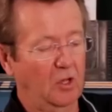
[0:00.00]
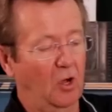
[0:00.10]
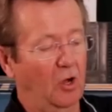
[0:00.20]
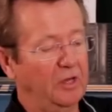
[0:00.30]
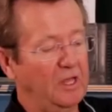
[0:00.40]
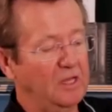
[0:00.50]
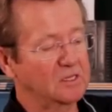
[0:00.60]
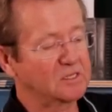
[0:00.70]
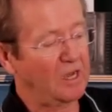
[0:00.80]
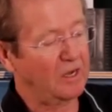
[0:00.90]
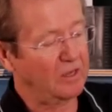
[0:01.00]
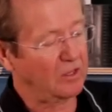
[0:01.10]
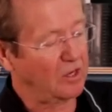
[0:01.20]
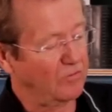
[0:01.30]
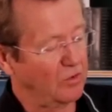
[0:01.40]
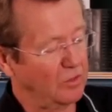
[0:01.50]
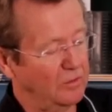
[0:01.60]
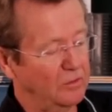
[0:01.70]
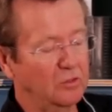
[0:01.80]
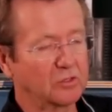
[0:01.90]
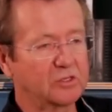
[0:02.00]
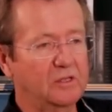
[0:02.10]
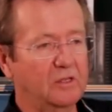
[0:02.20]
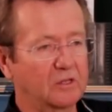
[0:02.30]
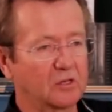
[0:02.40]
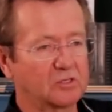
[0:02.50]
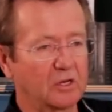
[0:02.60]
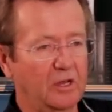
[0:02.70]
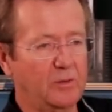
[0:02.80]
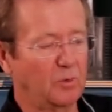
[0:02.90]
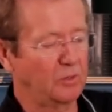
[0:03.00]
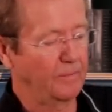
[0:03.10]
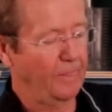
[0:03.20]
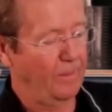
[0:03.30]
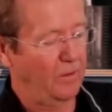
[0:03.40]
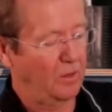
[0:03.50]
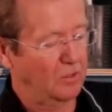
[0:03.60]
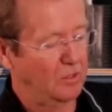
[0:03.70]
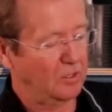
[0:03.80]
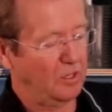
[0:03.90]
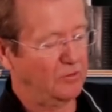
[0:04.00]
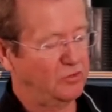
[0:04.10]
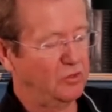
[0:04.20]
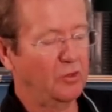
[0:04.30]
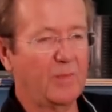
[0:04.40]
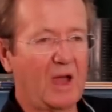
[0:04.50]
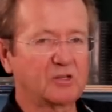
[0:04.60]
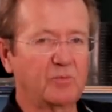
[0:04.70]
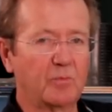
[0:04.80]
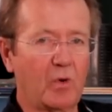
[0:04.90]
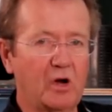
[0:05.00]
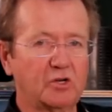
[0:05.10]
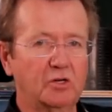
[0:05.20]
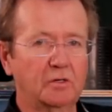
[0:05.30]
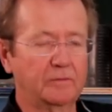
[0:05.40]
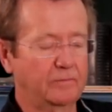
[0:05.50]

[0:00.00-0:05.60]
On the inside of the cover, you'll see that there's a label that gives you the maximum pressure